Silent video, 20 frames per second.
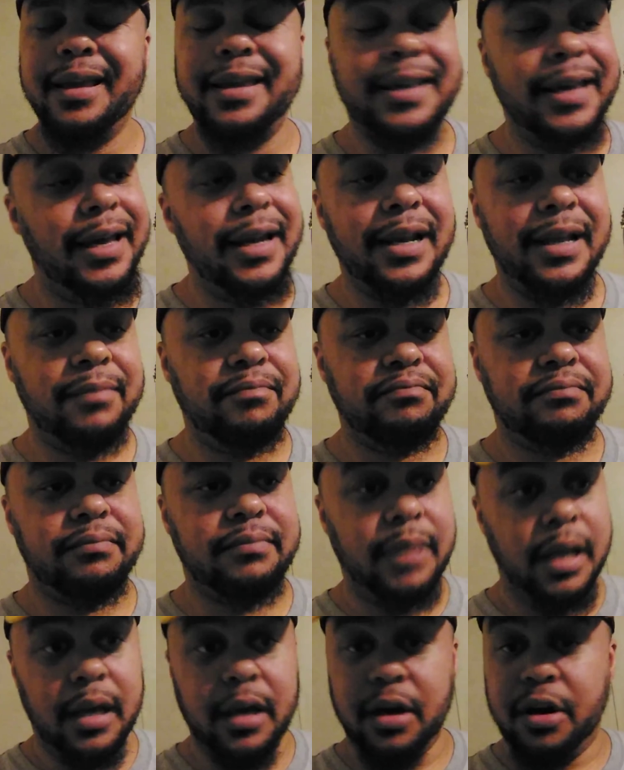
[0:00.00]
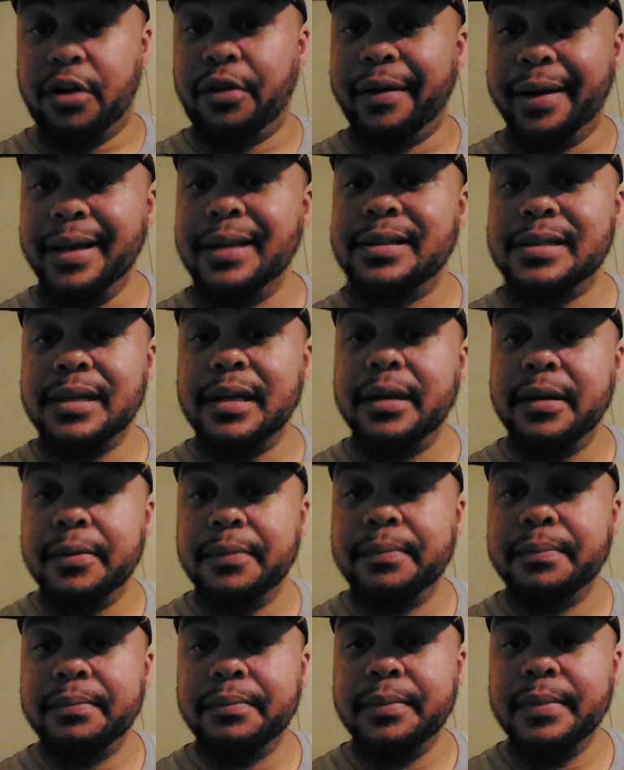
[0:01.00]
Get it? They're a great
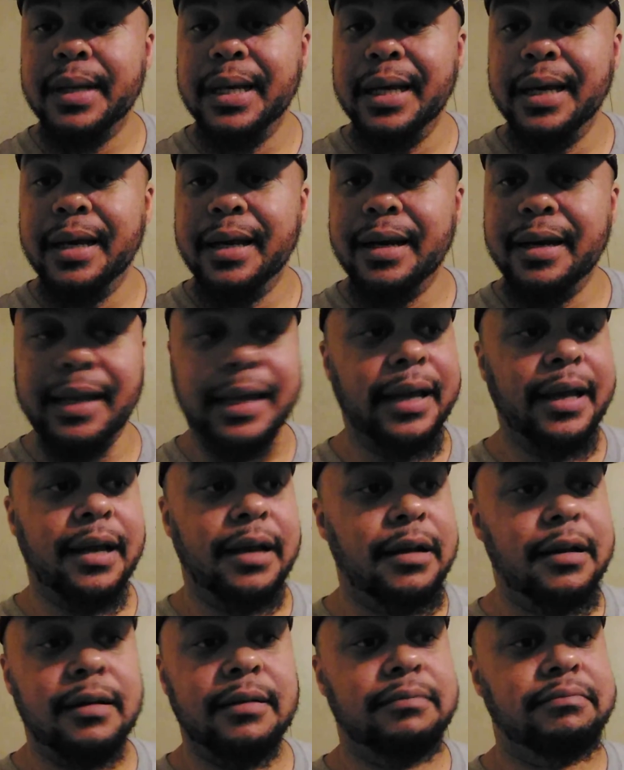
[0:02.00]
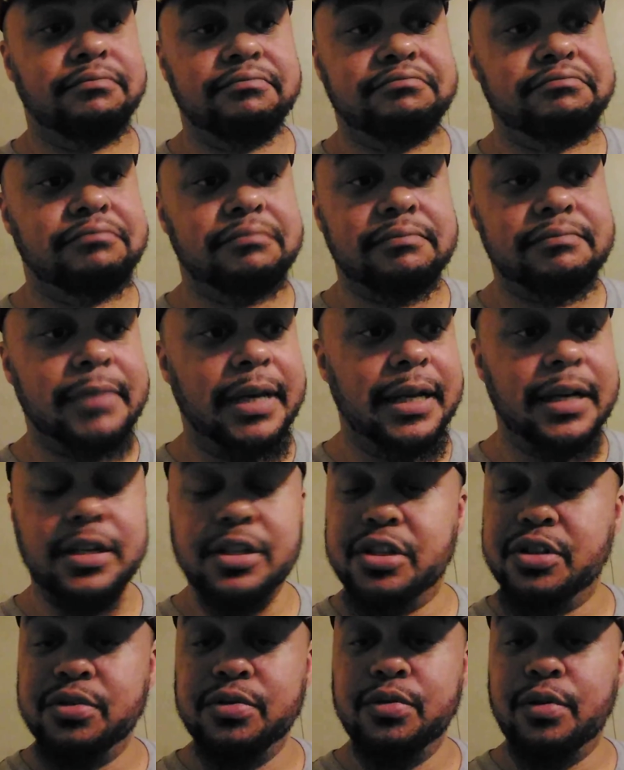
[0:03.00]
team. They're
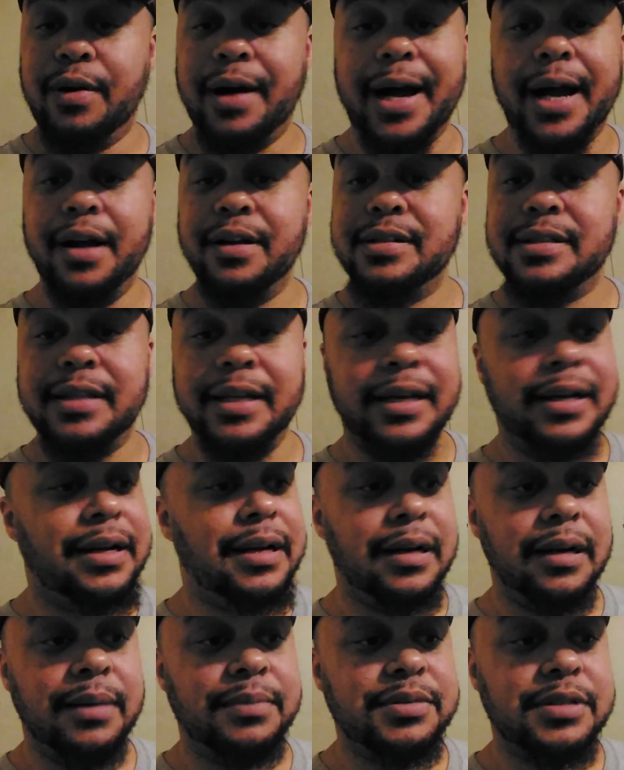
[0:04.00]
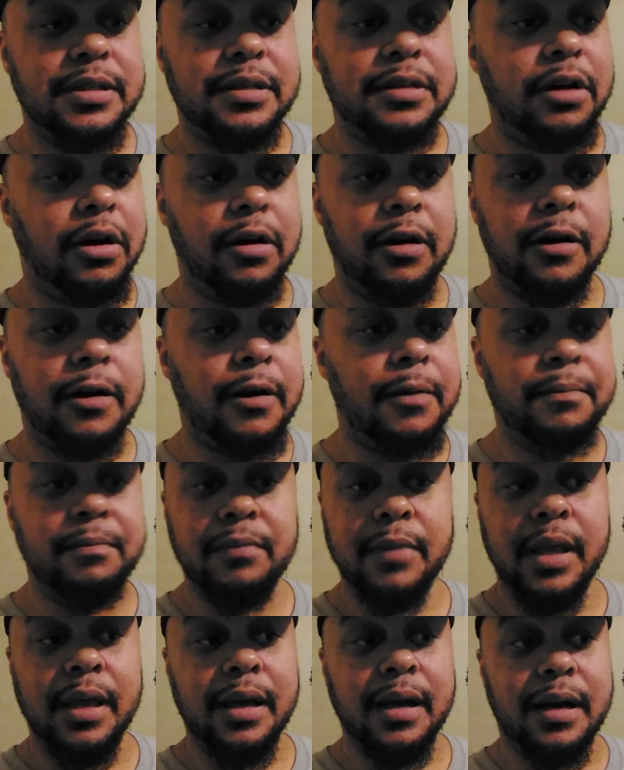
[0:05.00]
LSU, Ohio State, Clemson are
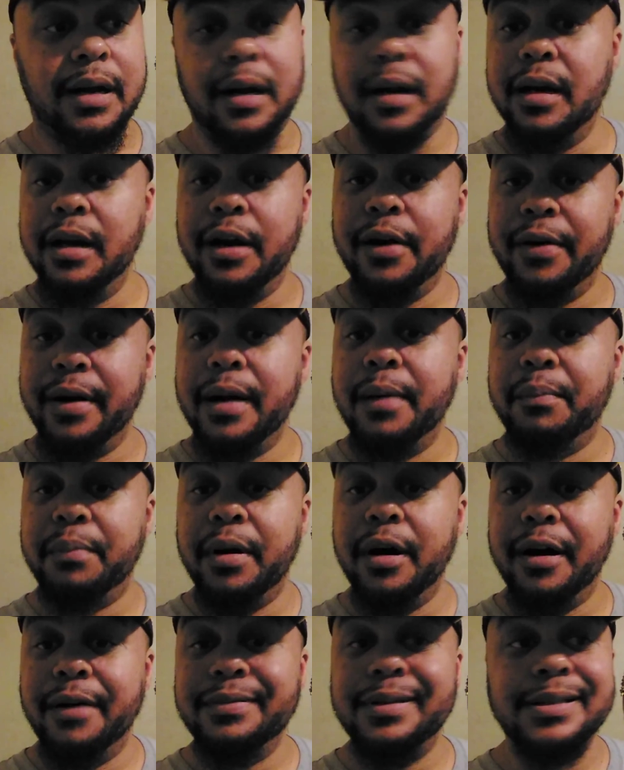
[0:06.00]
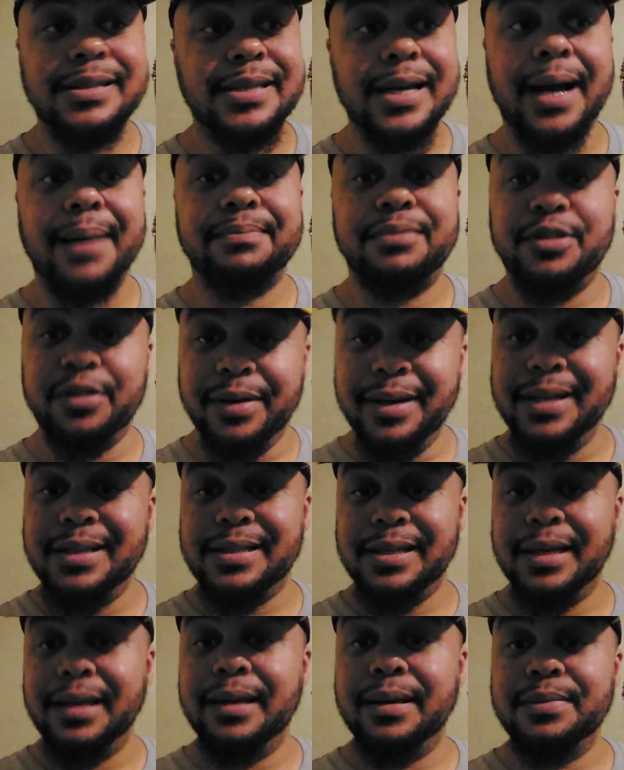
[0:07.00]
clear and above the top three
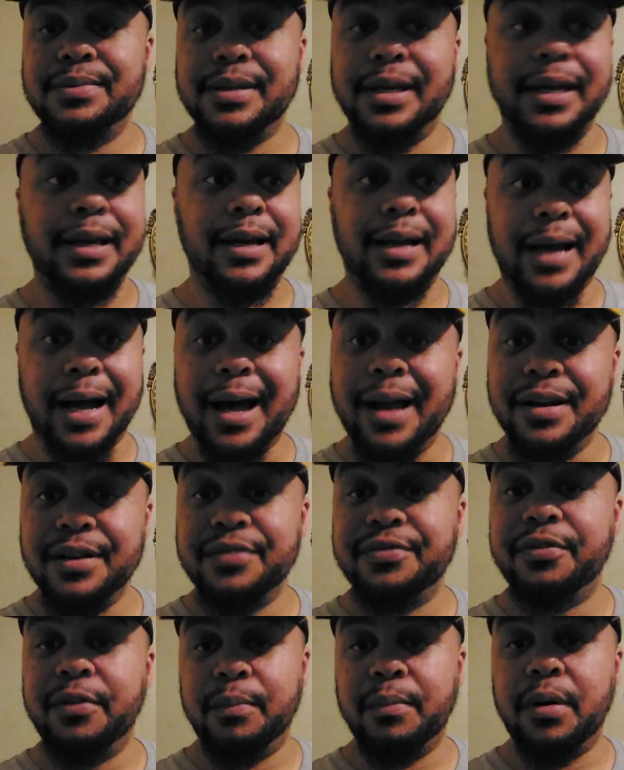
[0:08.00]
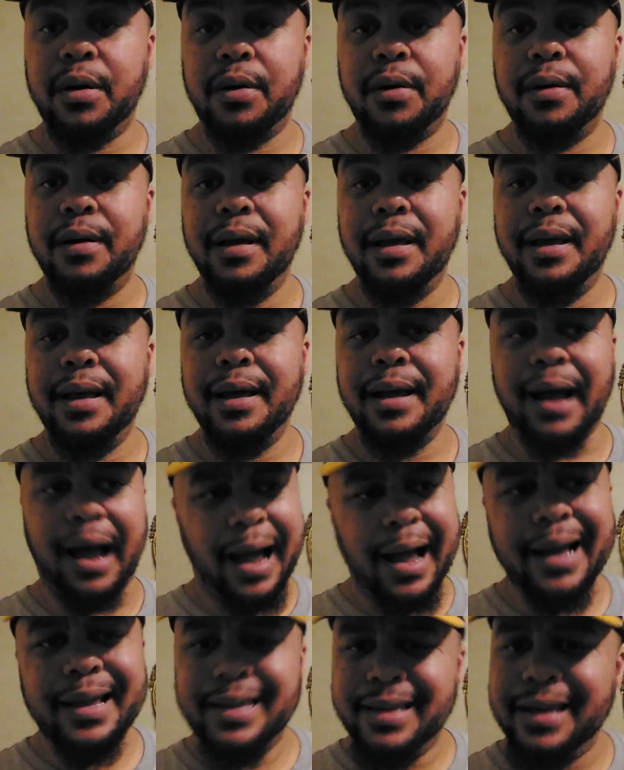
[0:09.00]
teams in college football.
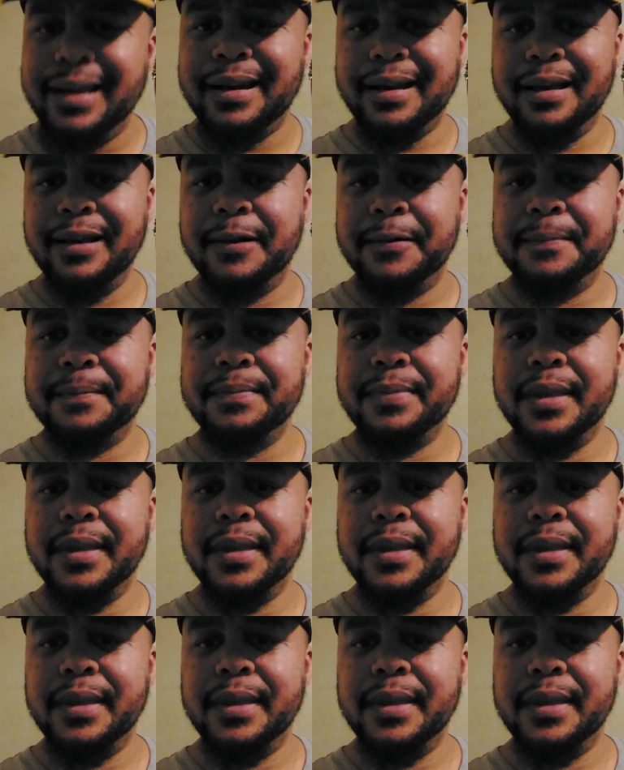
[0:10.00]
I get it.